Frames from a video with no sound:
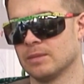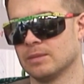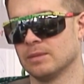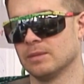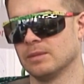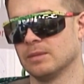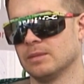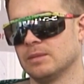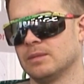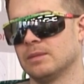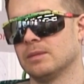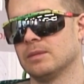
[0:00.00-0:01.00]

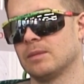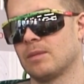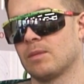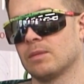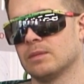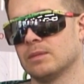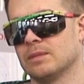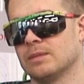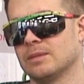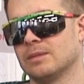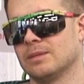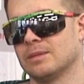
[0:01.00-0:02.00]

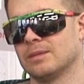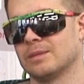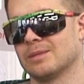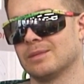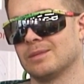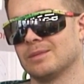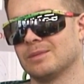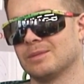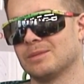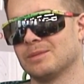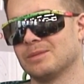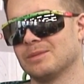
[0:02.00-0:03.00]

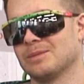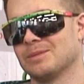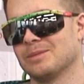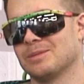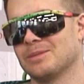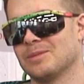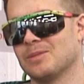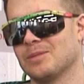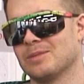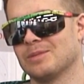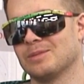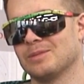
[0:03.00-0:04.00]

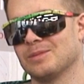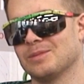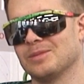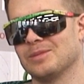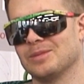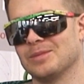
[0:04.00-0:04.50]
[no speech]